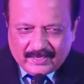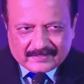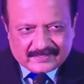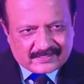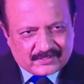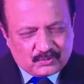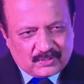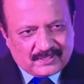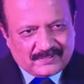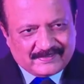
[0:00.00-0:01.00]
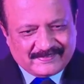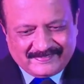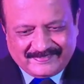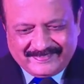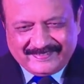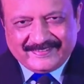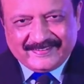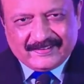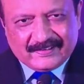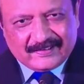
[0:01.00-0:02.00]
I'll just do
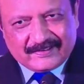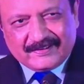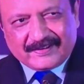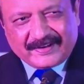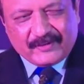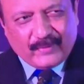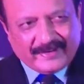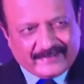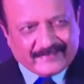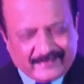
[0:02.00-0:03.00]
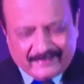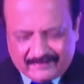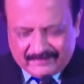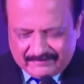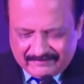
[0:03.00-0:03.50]
a rewind, and